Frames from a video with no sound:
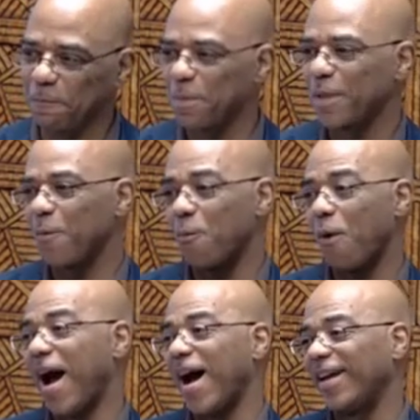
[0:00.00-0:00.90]

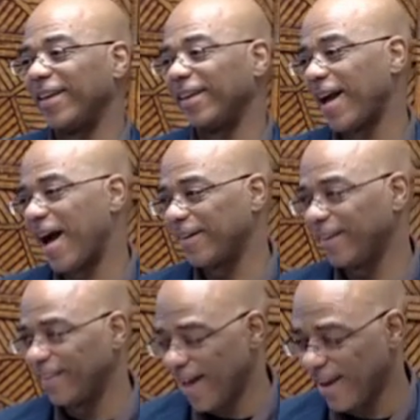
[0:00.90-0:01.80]
why and how did
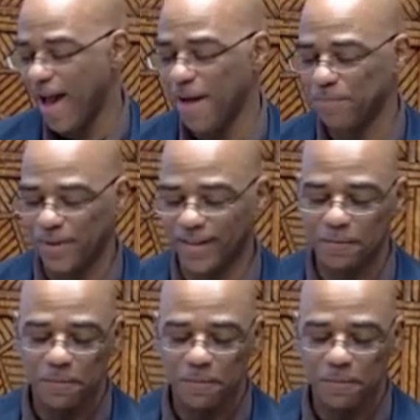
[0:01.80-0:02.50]
that happen?